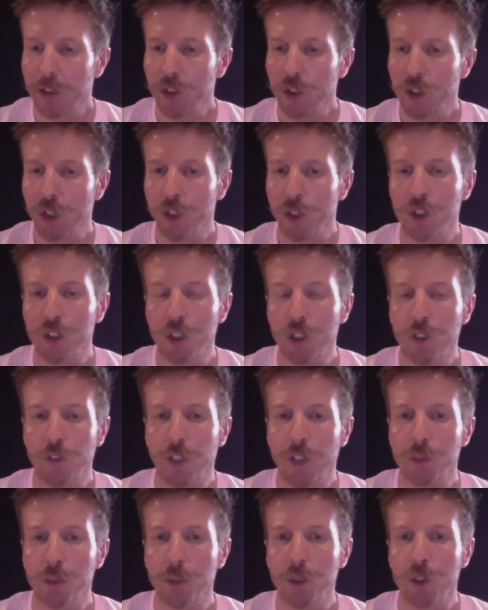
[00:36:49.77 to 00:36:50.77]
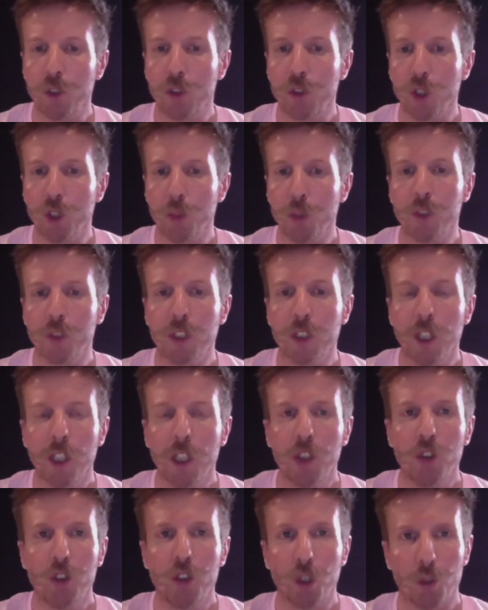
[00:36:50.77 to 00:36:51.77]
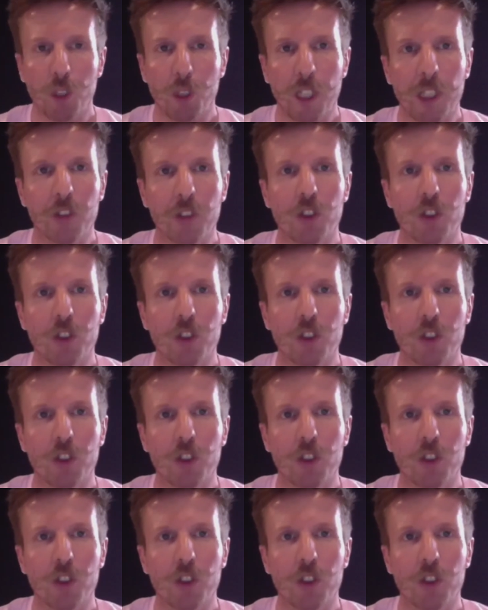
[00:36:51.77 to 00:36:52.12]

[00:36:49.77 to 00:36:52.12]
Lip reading: Join the two Facebook groups. Donate